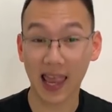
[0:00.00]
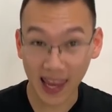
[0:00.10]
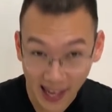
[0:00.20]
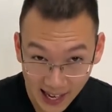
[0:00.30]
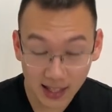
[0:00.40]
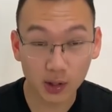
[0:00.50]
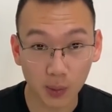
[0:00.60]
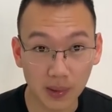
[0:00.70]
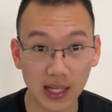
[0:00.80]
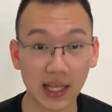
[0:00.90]
and
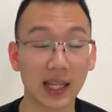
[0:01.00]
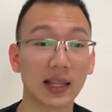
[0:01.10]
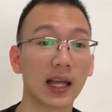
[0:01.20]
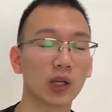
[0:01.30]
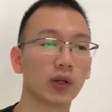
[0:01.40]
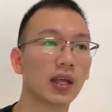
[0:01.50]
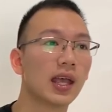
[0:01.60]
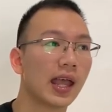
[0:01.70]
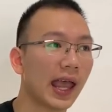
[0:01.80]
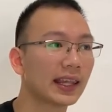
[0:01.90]
communicate dayon.
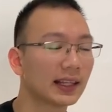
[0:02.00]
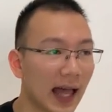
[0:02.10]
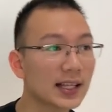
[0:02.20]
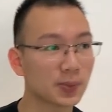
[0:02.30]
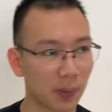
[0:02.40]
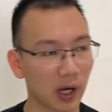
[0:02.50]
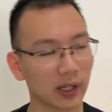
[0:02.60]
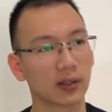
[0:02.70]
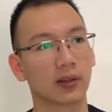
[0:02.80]
And the last part,